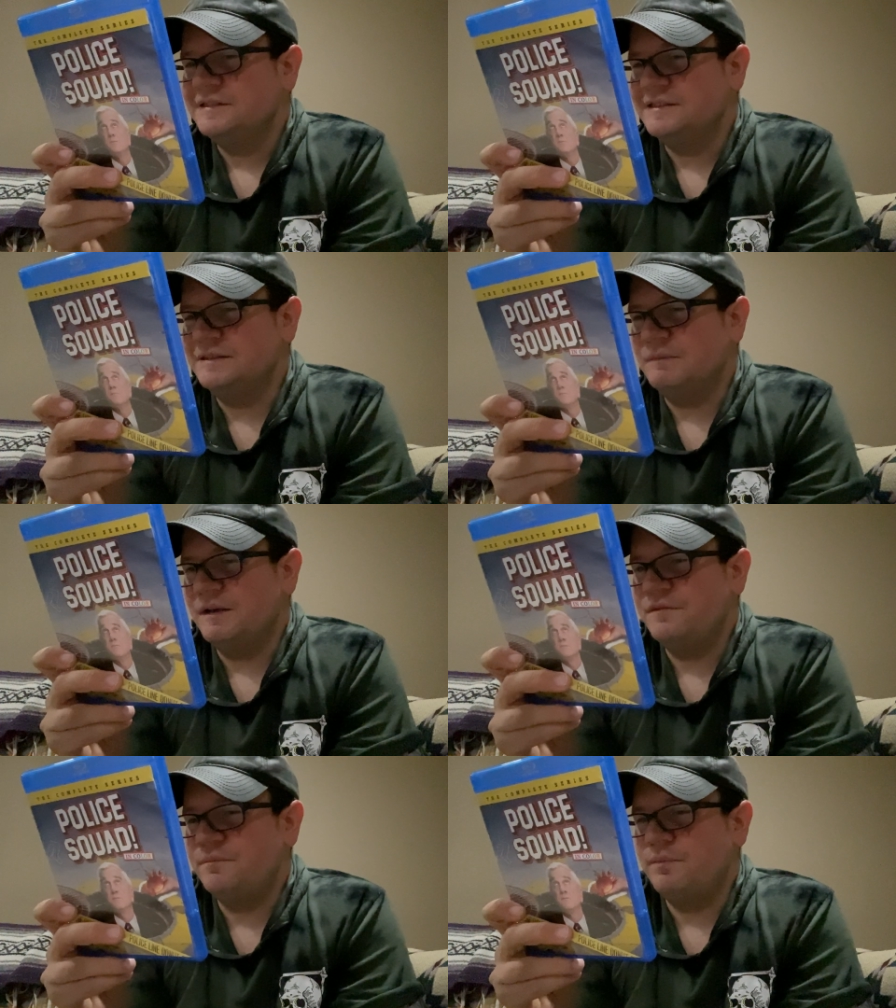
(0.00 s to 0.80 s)
Uh,
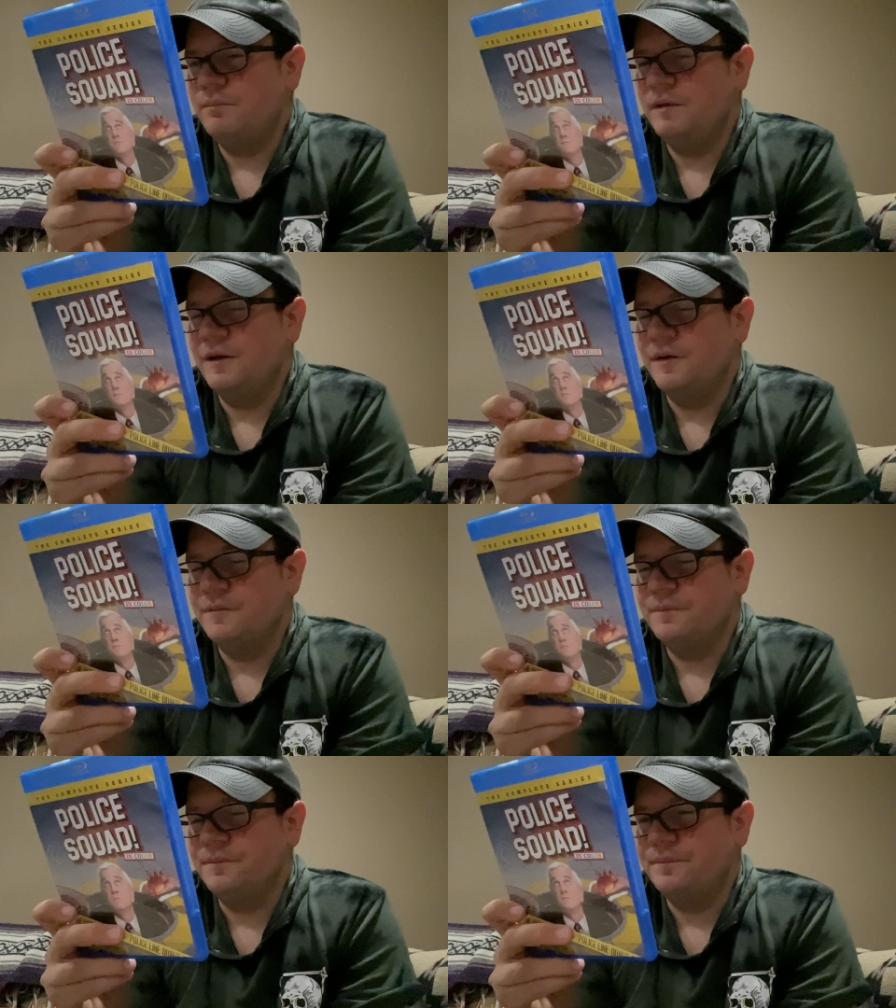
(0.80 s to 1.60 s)
right
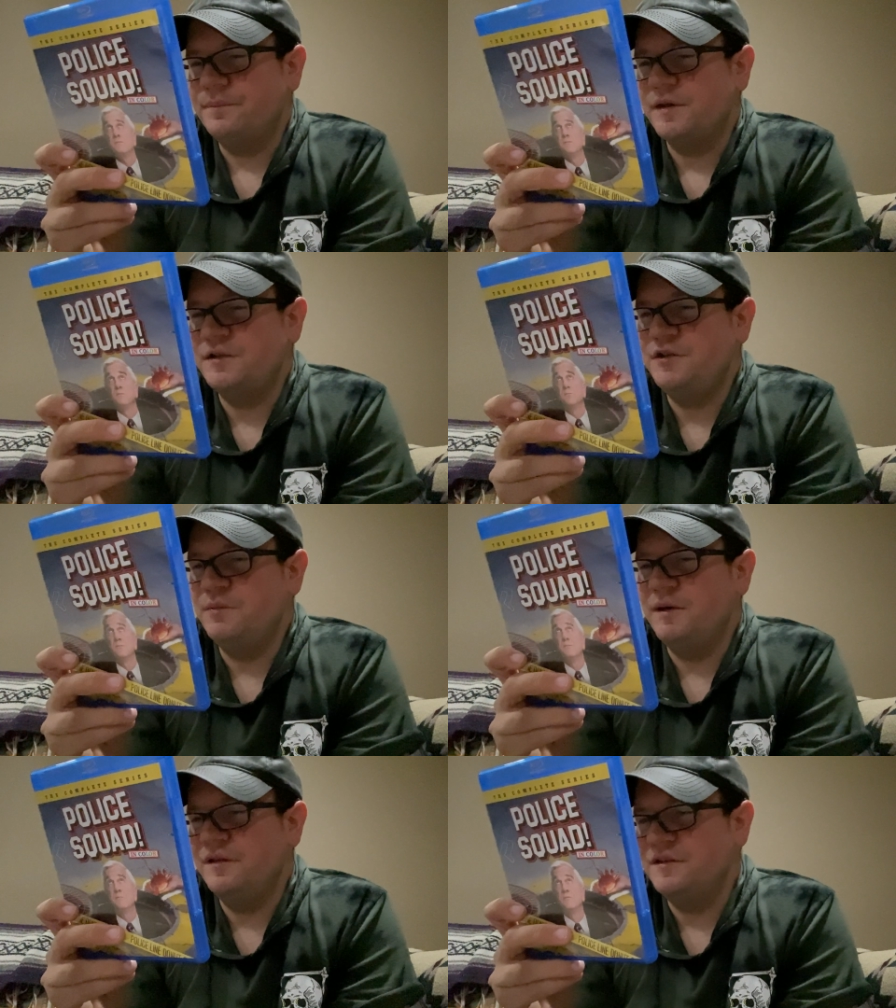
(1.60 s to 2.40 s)
um, brought to you
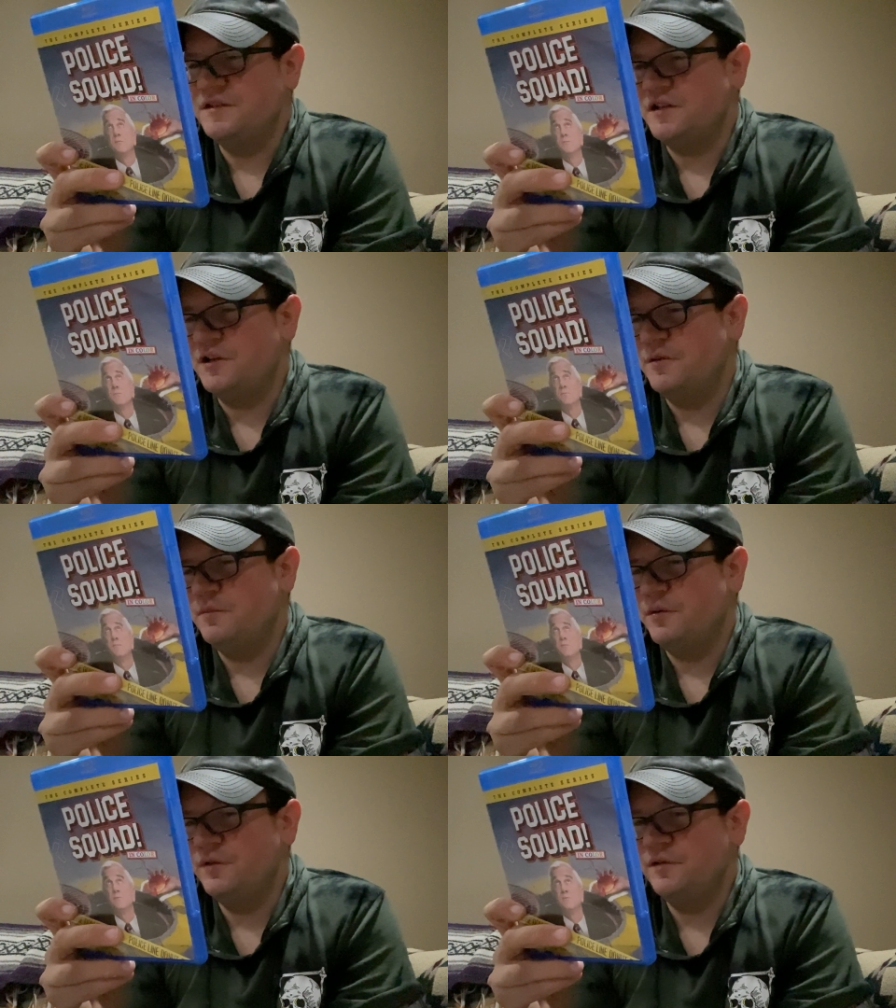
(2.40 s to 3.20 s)
by the Zucker
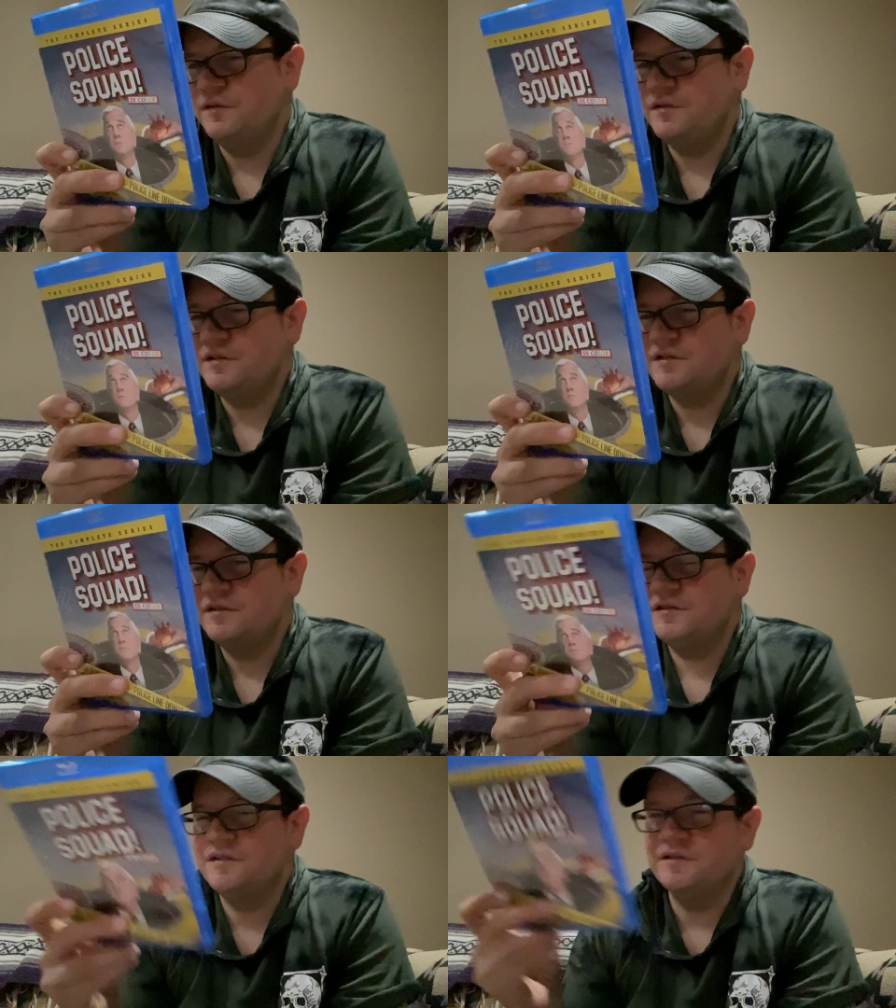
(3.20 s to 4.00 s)

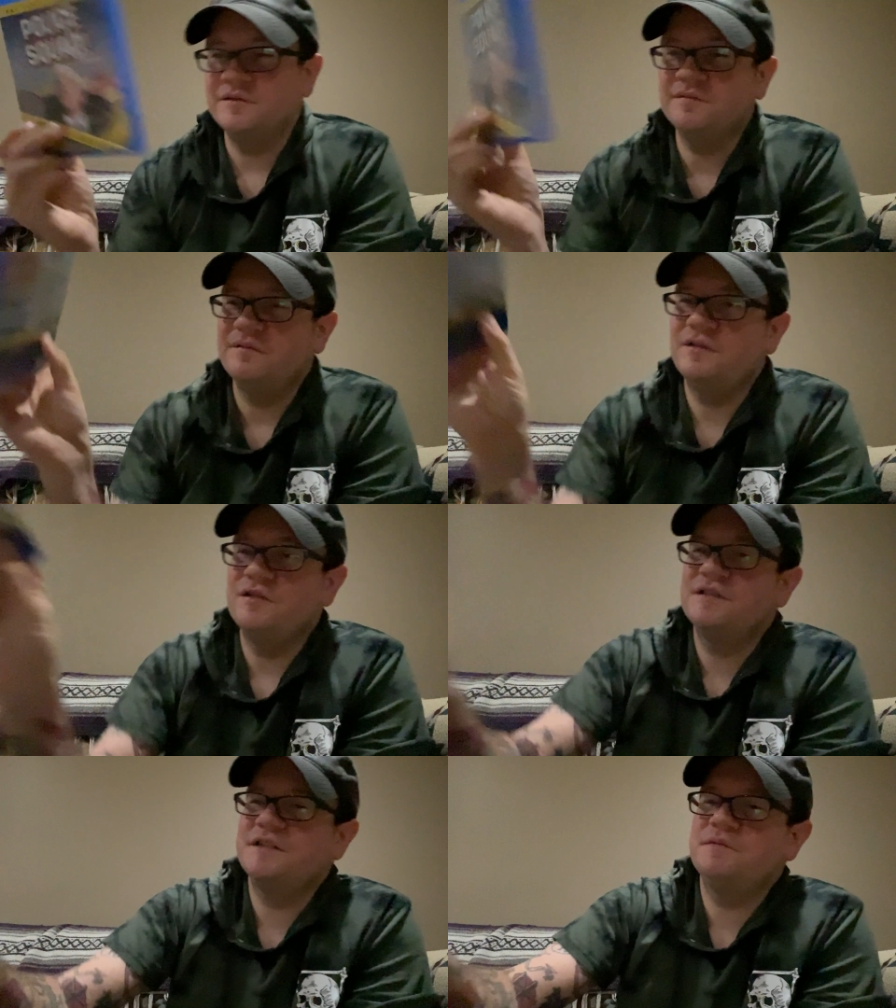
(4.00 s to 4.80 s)
Brothers. So, of
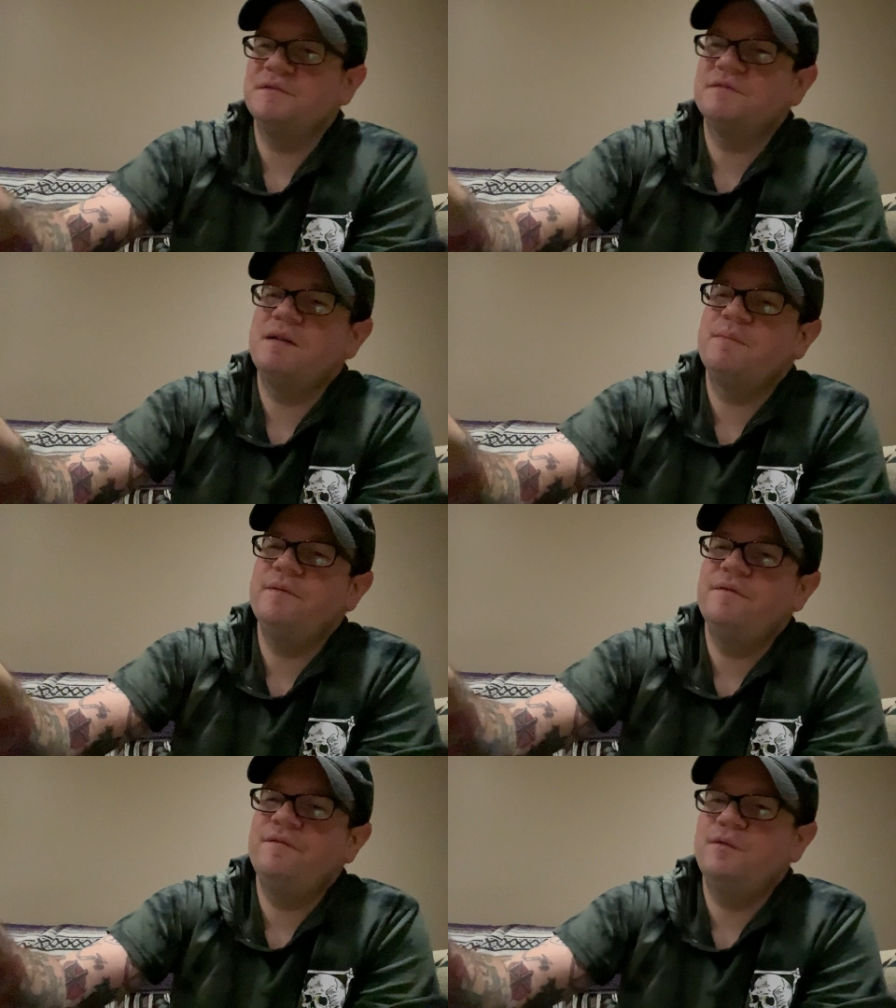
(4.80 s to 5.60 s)
course, this was right
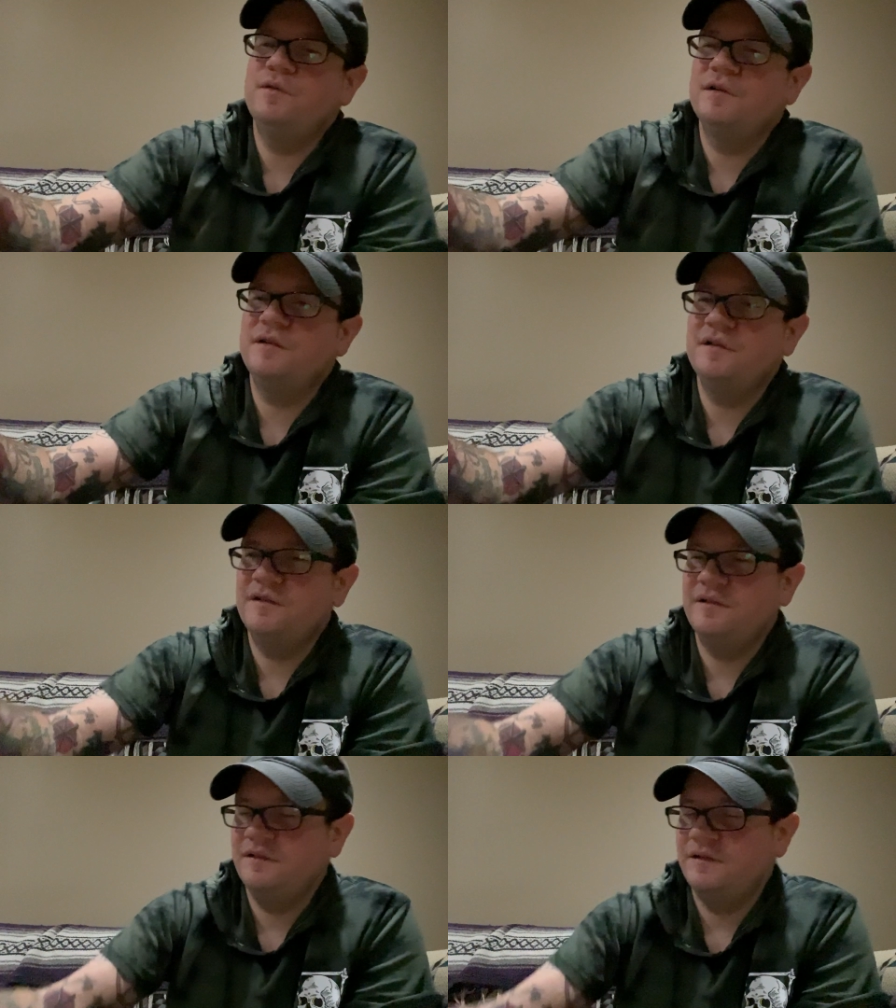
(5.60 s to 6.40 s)
before
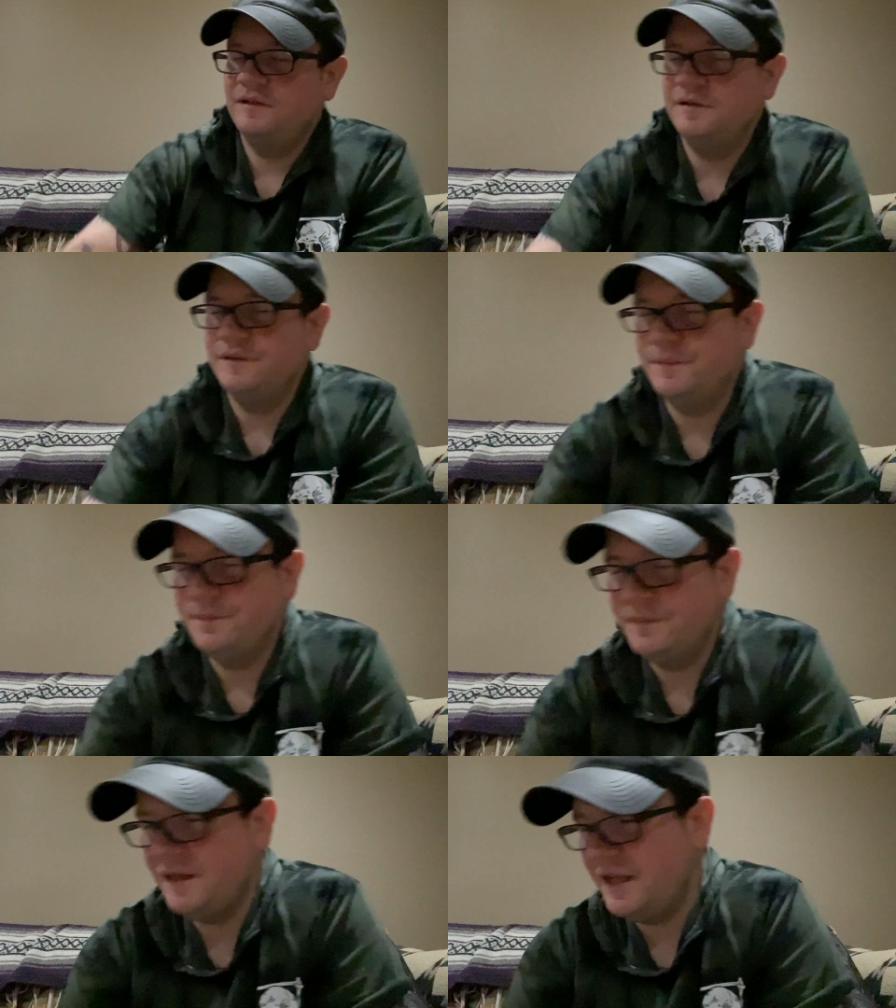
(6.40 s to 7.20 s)

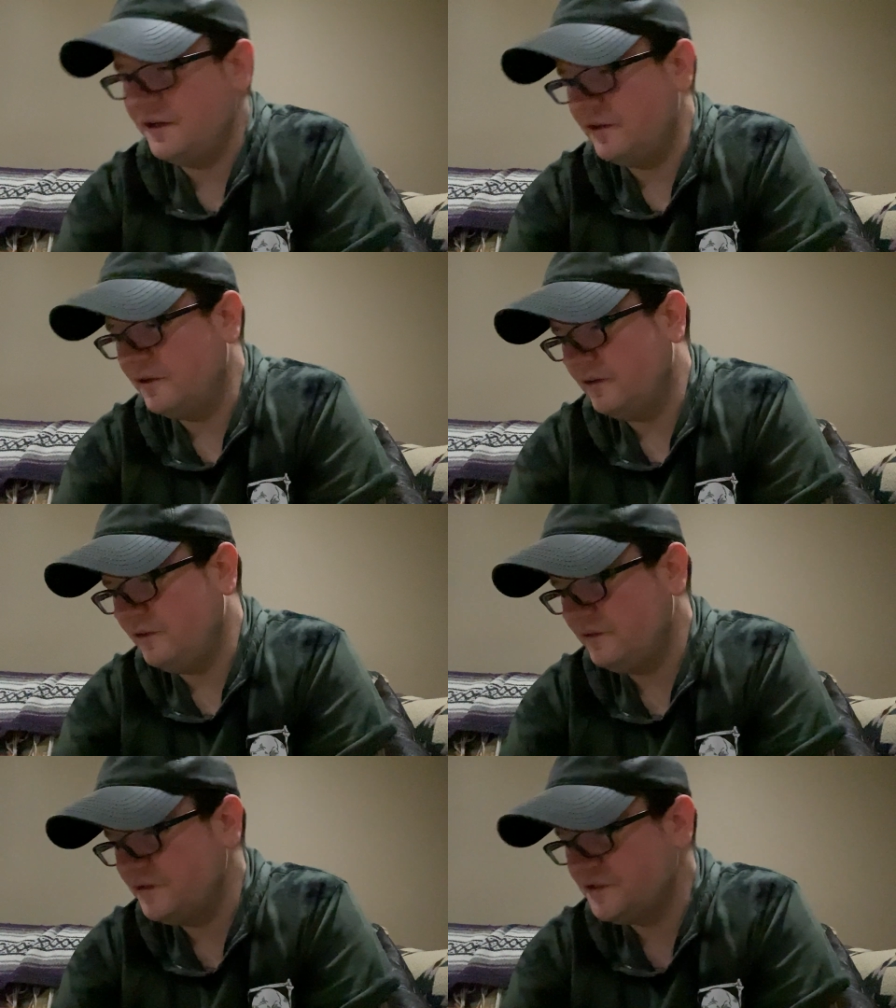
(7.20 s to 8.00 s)
um, Naked
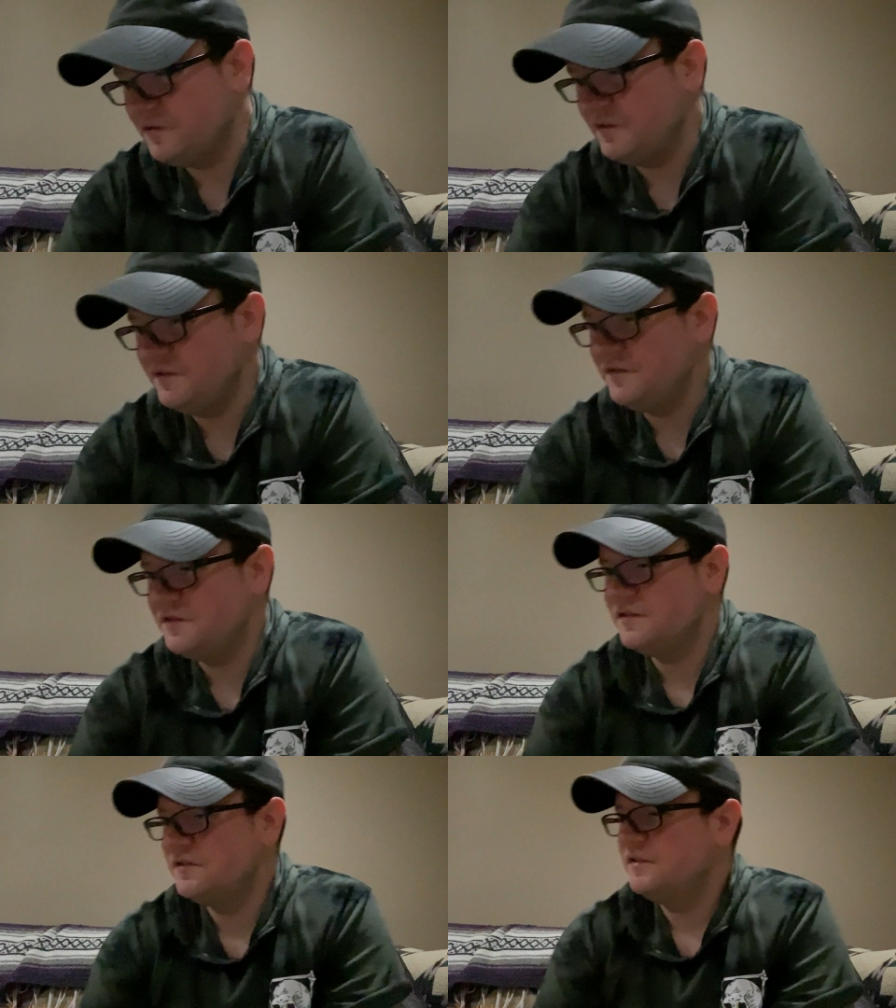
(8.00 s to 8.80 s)
Gun
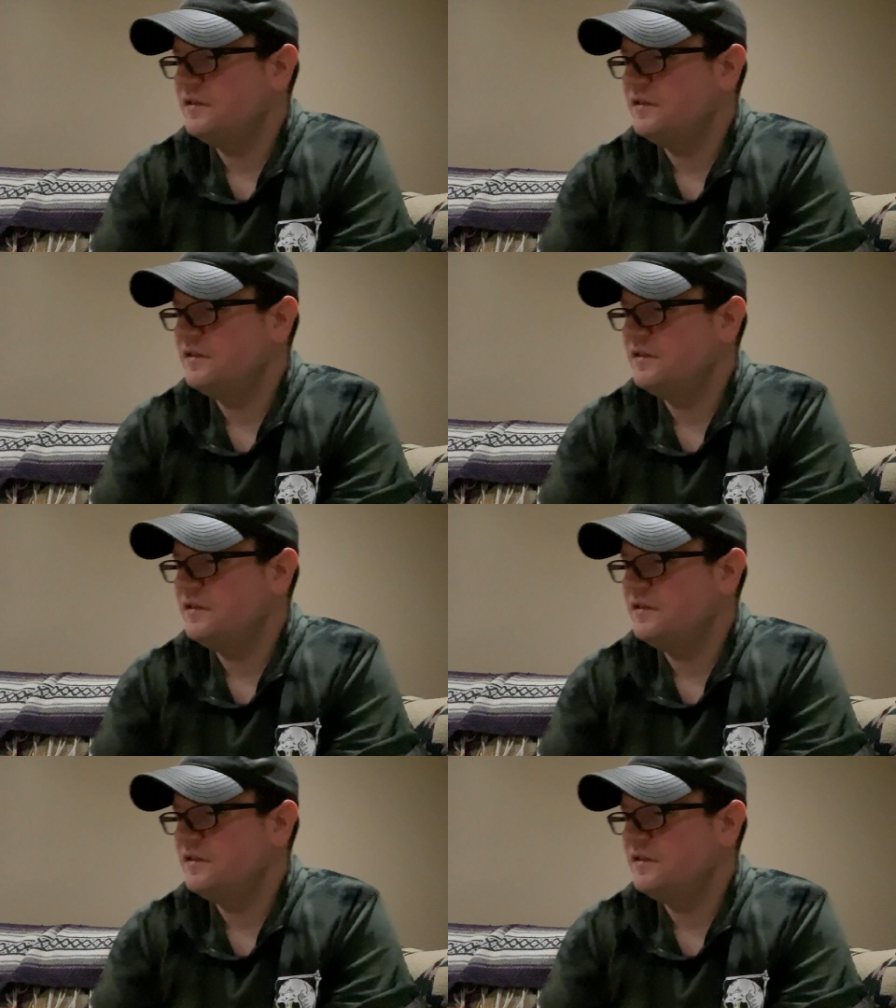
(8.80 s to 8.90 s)
series.